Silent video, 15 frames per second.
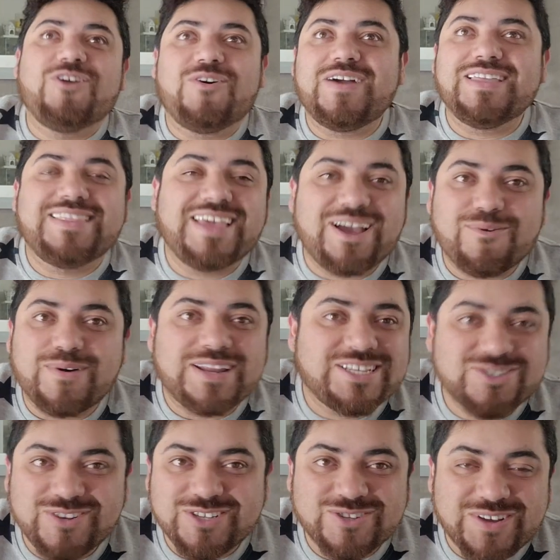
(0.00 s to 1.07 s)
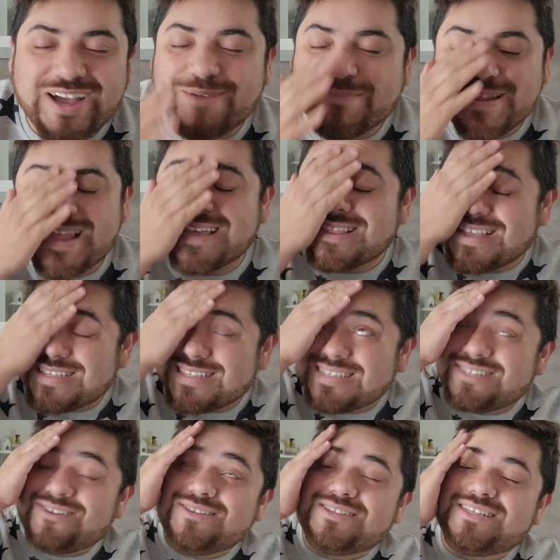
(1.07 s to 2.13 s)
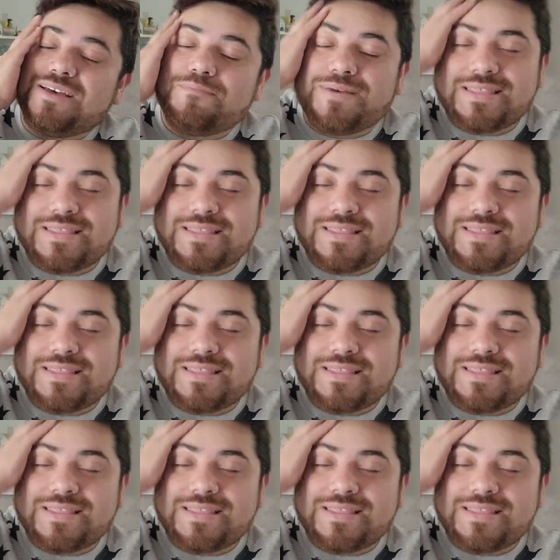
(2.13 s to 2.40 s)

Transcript: idea what is going to happen. Like, this is so insane.